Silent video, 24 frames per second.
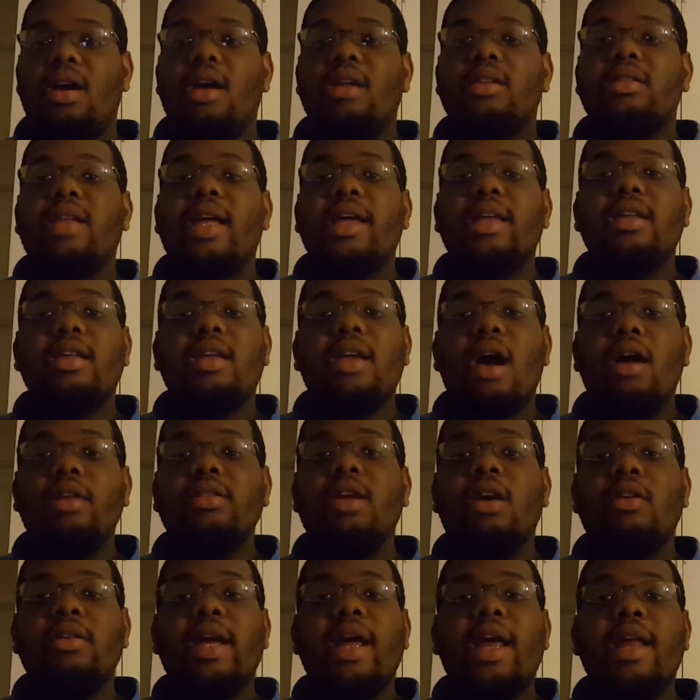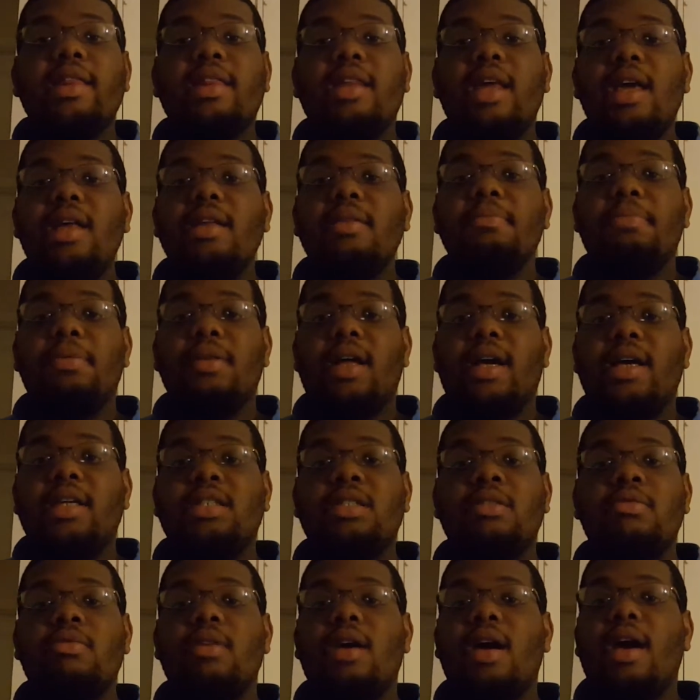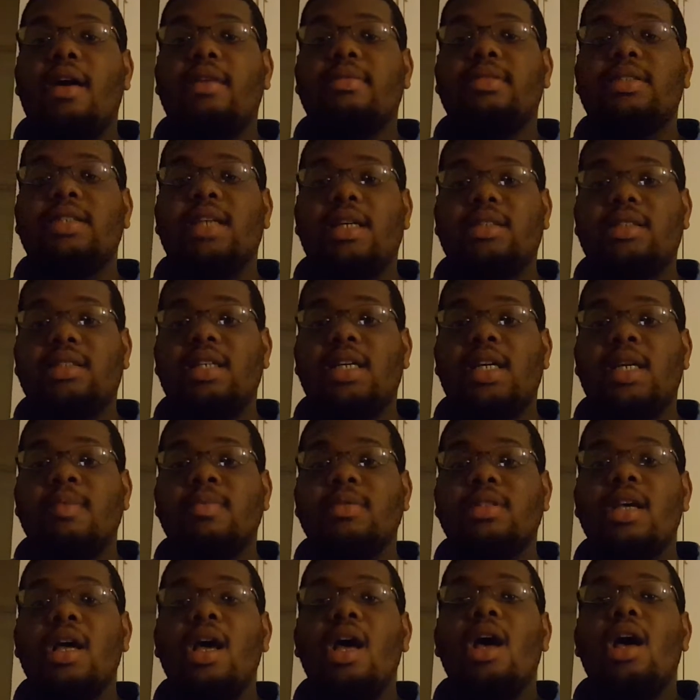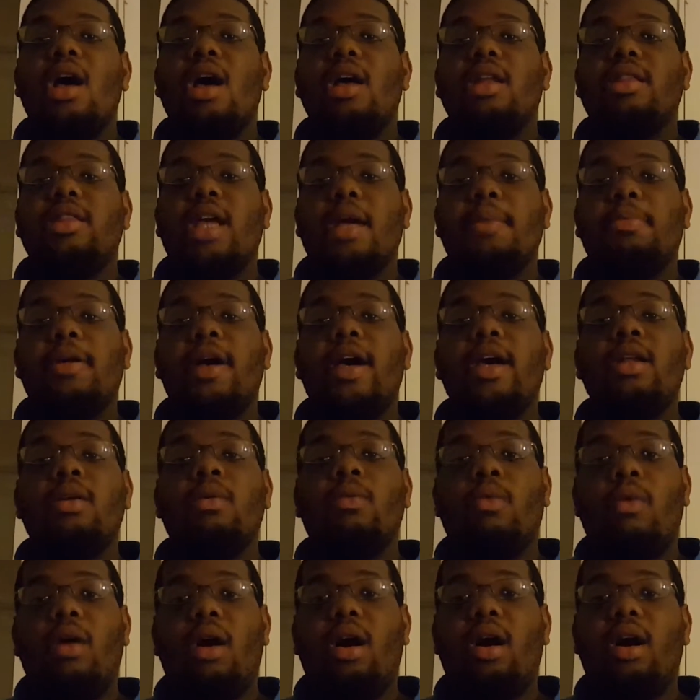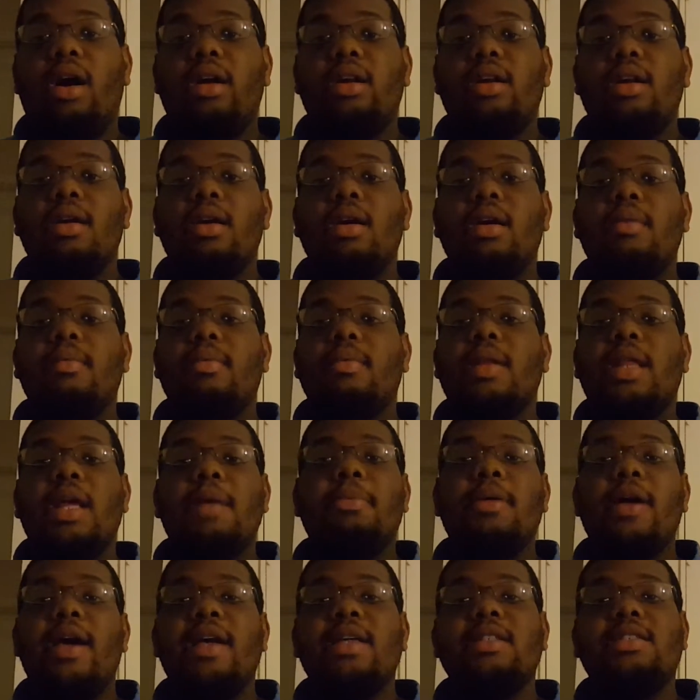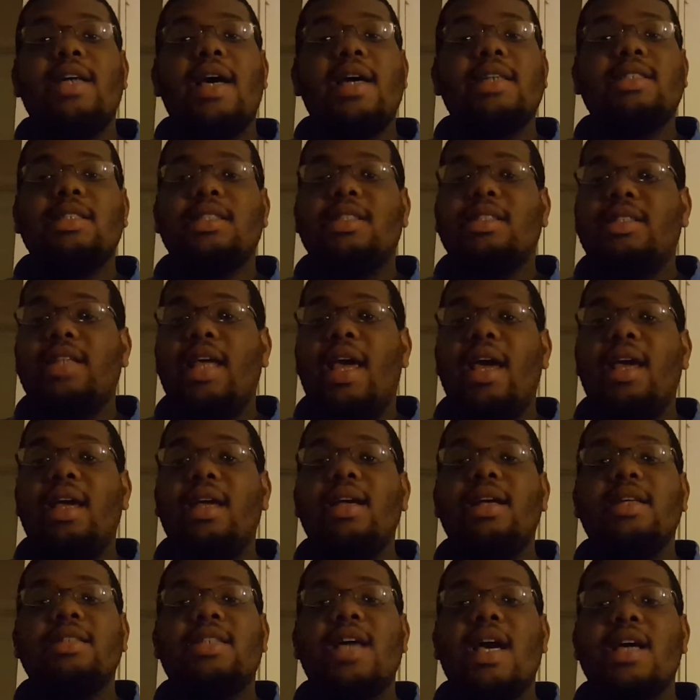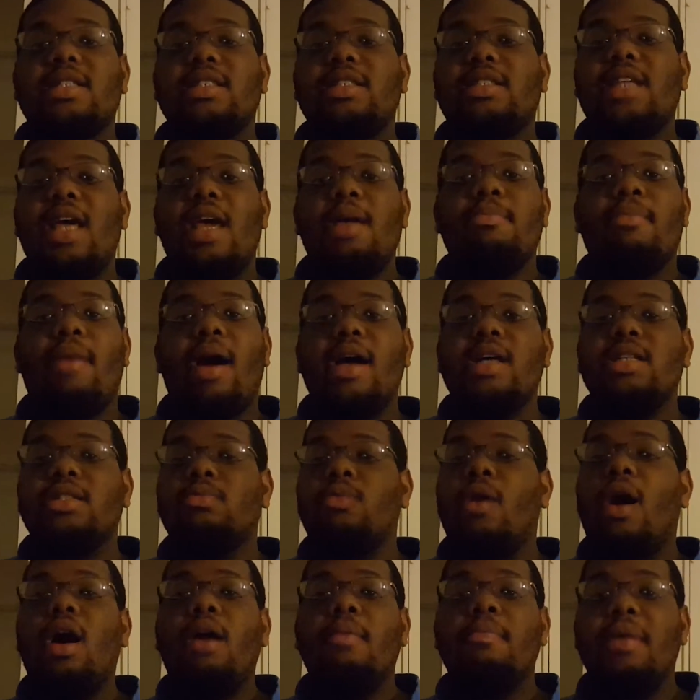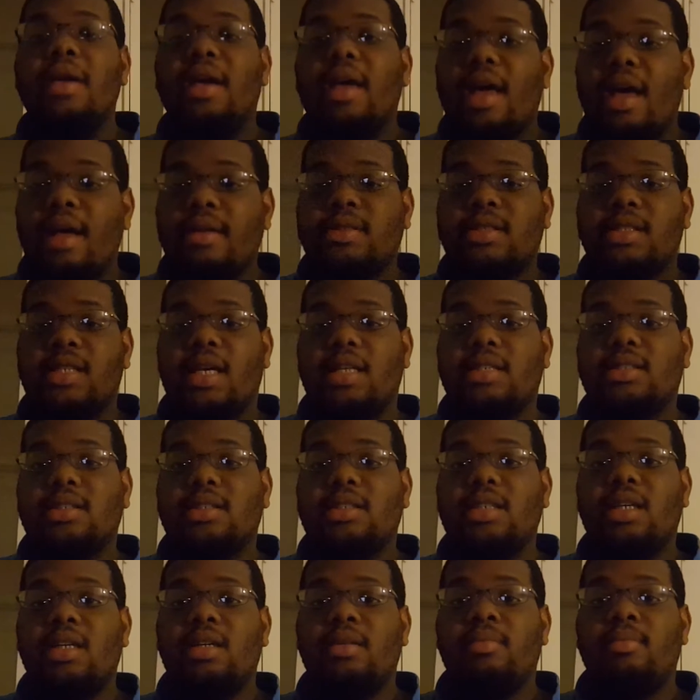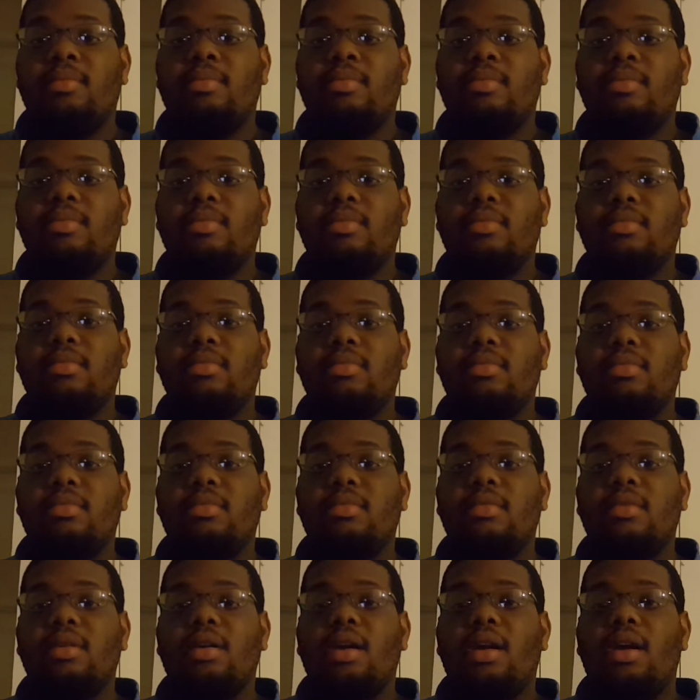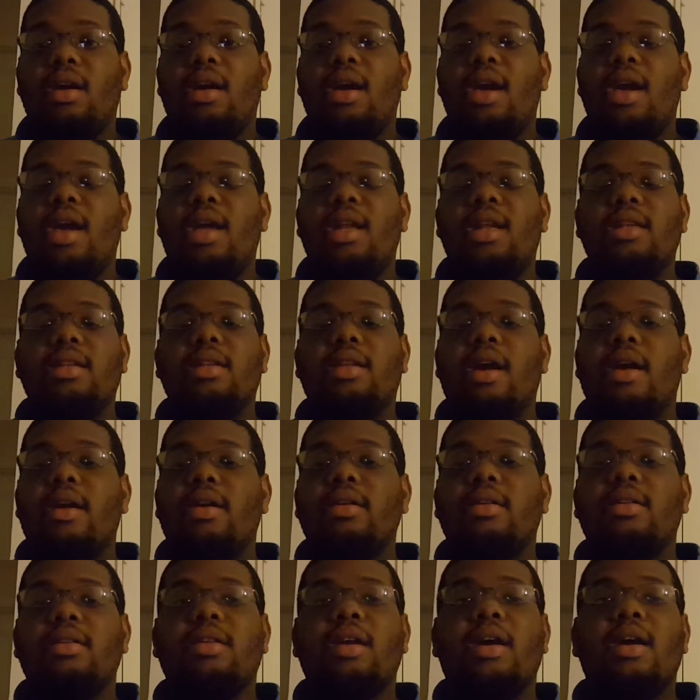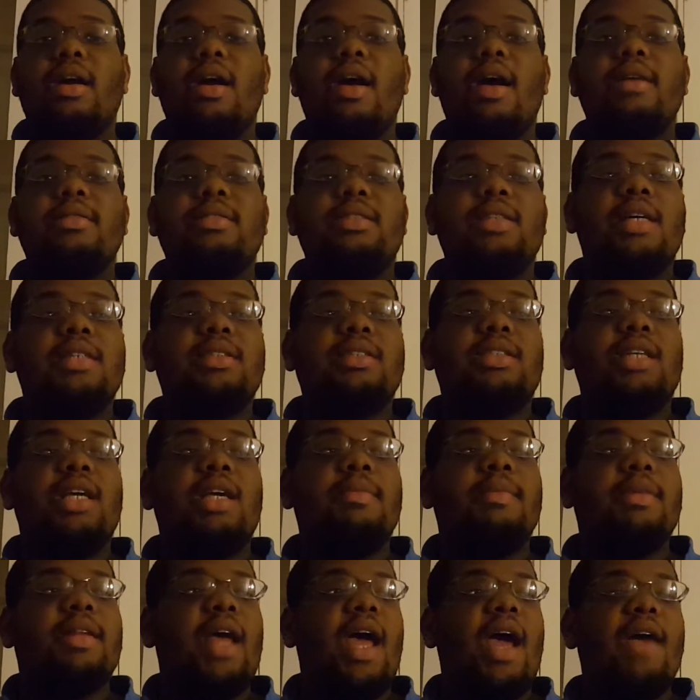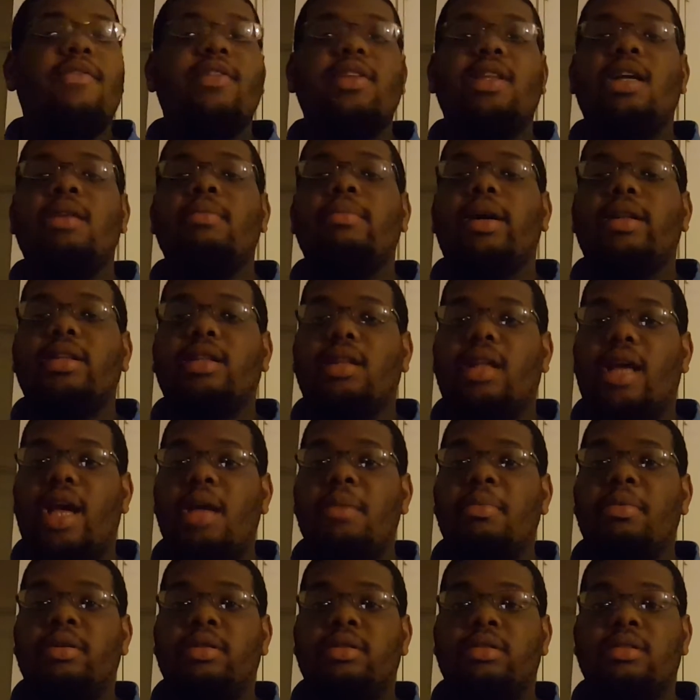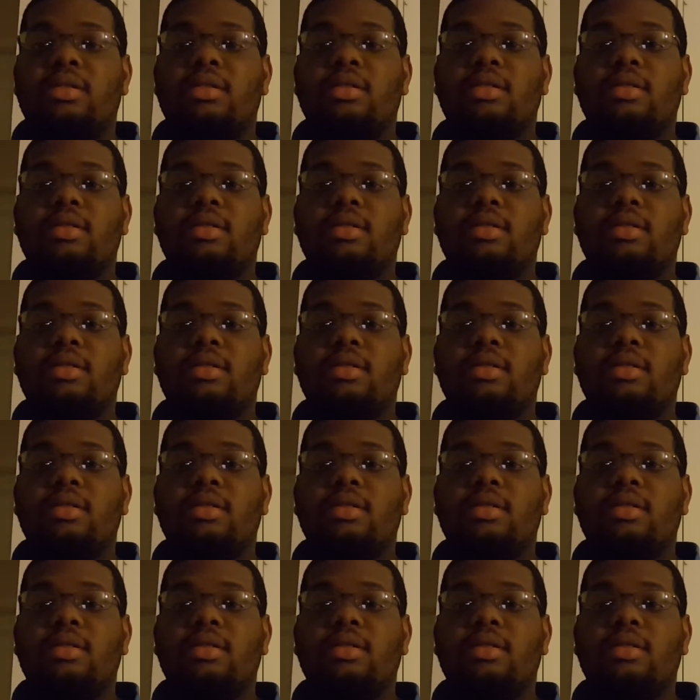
They didn't play 2 FCS teams. They played Texas State, and Texas State might as well be an FCS team. And they're an FCS team and everything but the label.